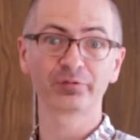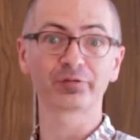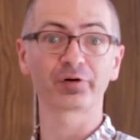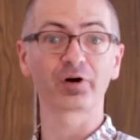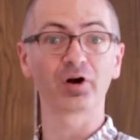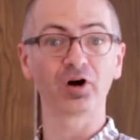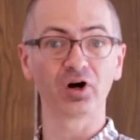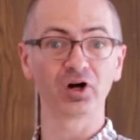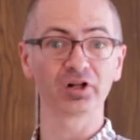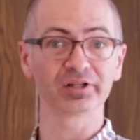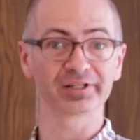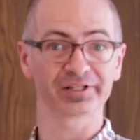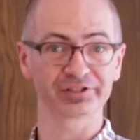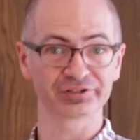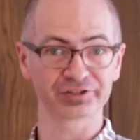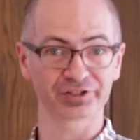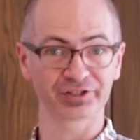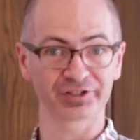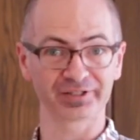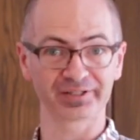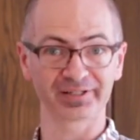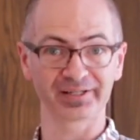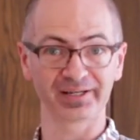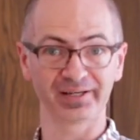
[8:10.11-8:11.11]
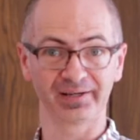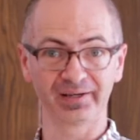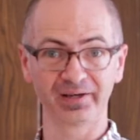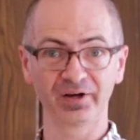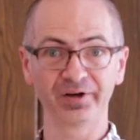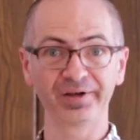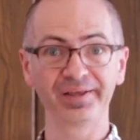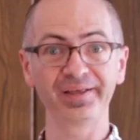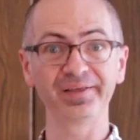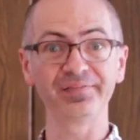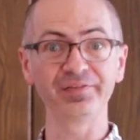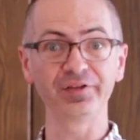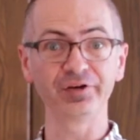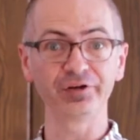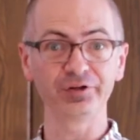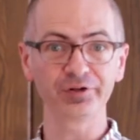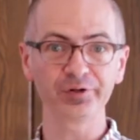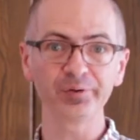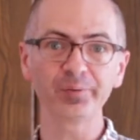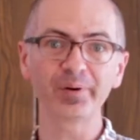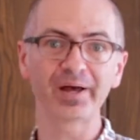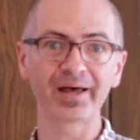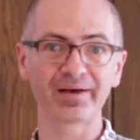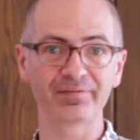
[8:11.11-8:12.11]
for all eternity in the
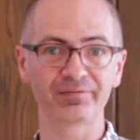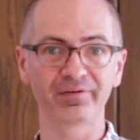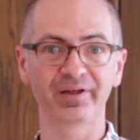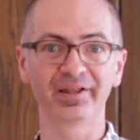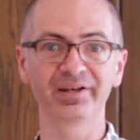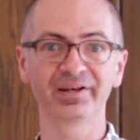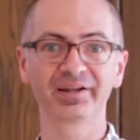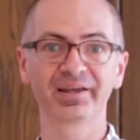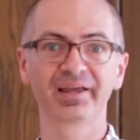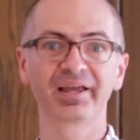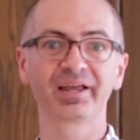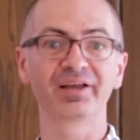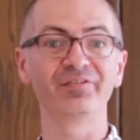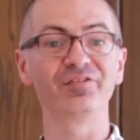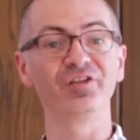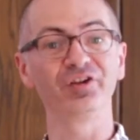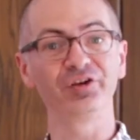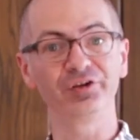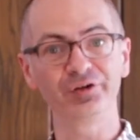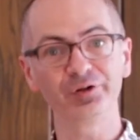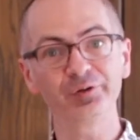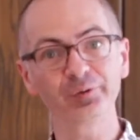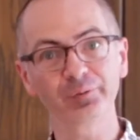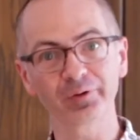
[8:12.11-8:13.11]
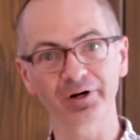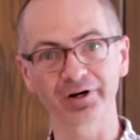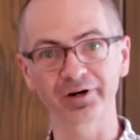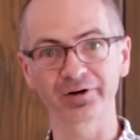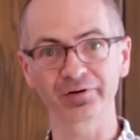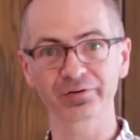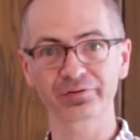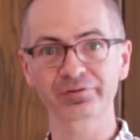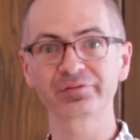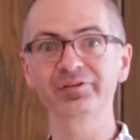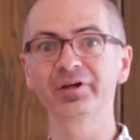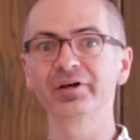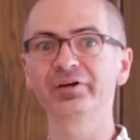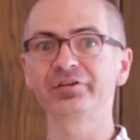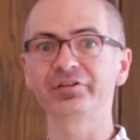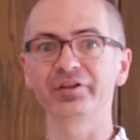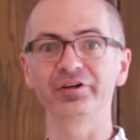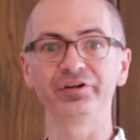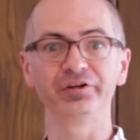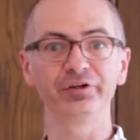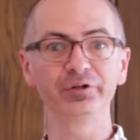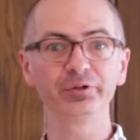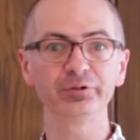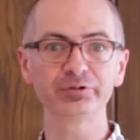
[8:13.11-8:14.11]
new heaven and the new earth,
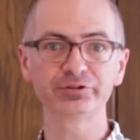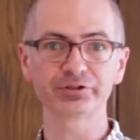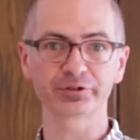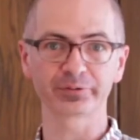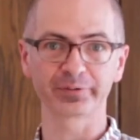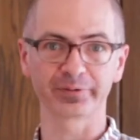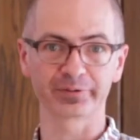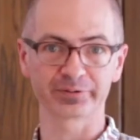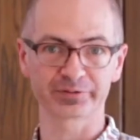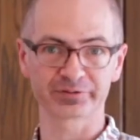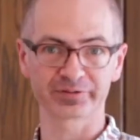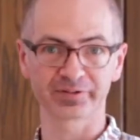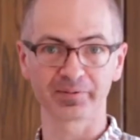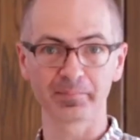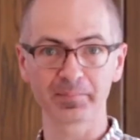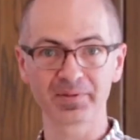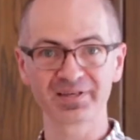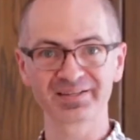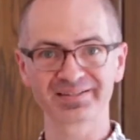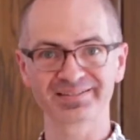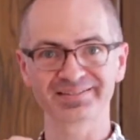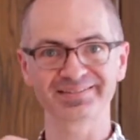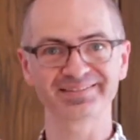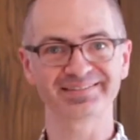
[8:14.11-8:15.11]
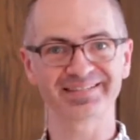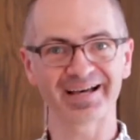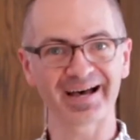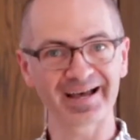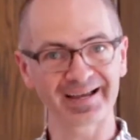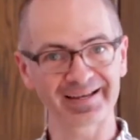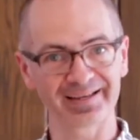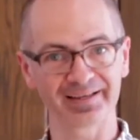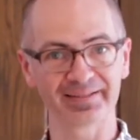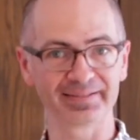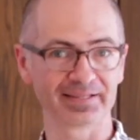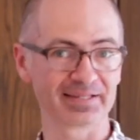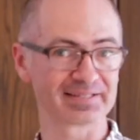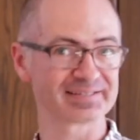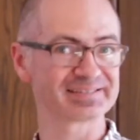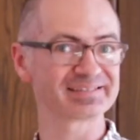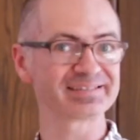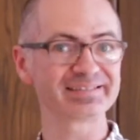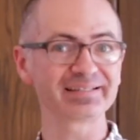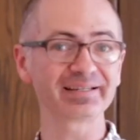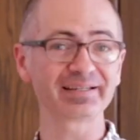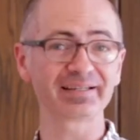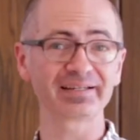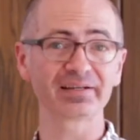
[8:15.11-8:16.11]
the new Jerusalem, Zion, the
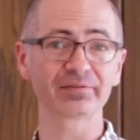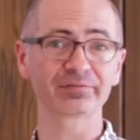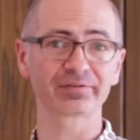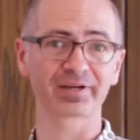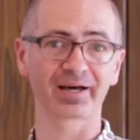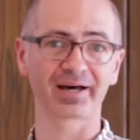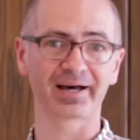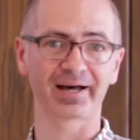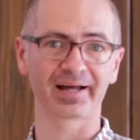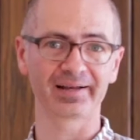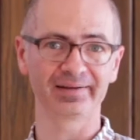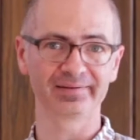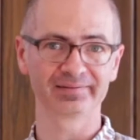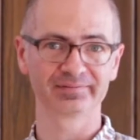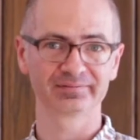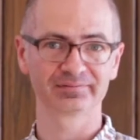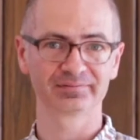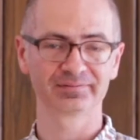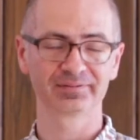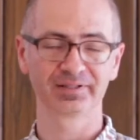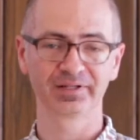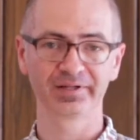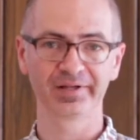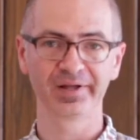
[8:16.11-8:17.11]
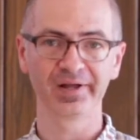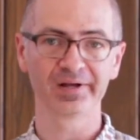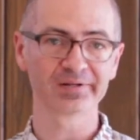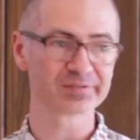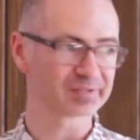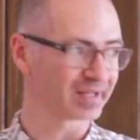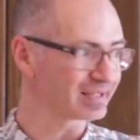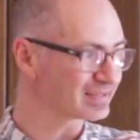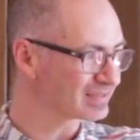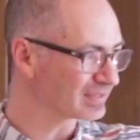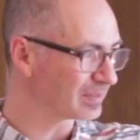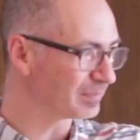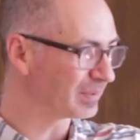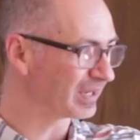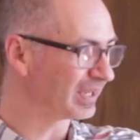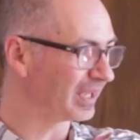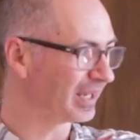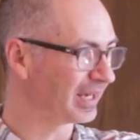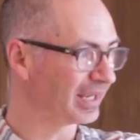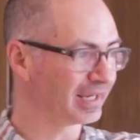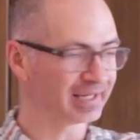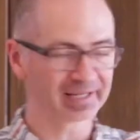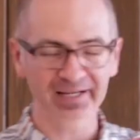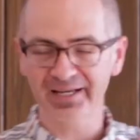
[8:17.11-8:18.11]
city of God. So that's the
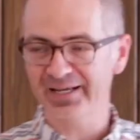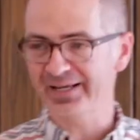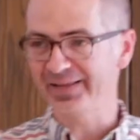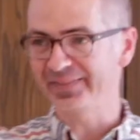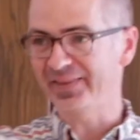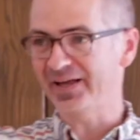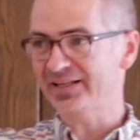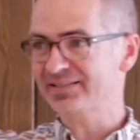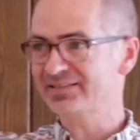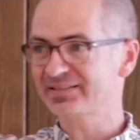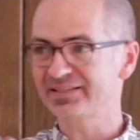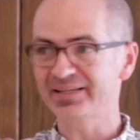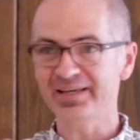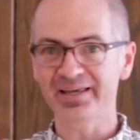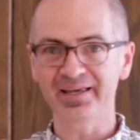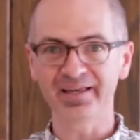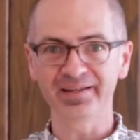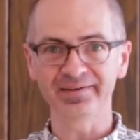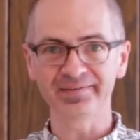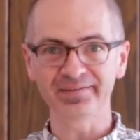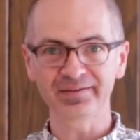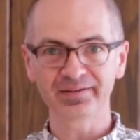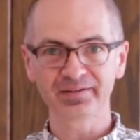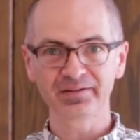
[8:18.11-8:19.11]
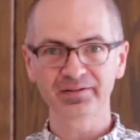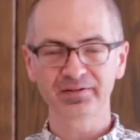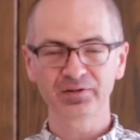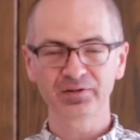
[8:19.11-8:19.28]
beginning and that's the end.